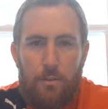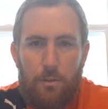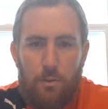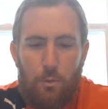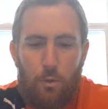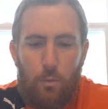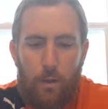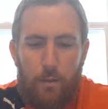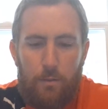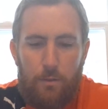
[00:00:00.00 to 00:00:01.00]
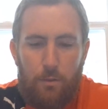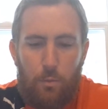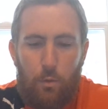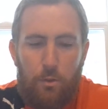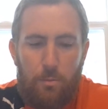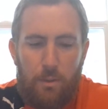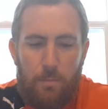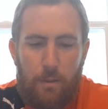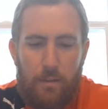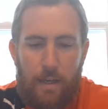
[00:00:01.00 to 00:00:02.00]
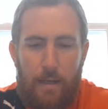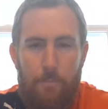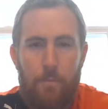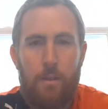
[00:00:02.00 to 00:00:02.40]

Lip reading: going to score well. So don't worry too much about that.